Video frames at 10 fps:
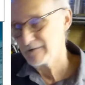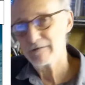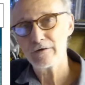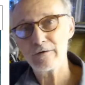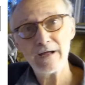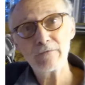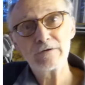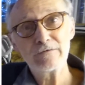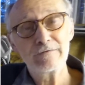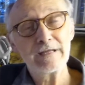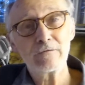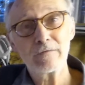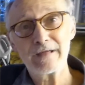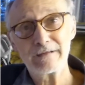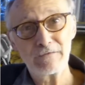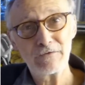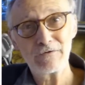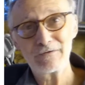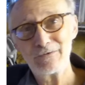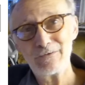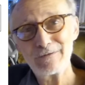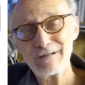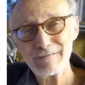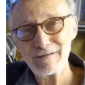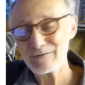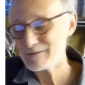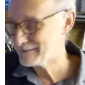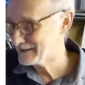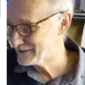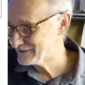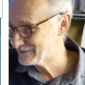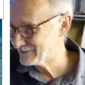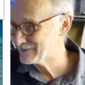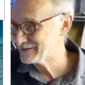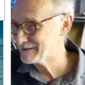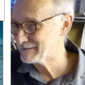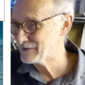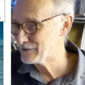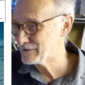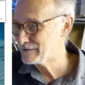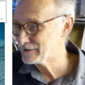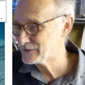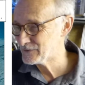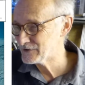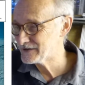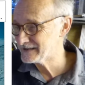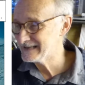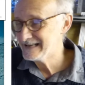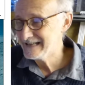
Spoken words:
So how would you deal with that if you were organising your dissertation or organising your research project?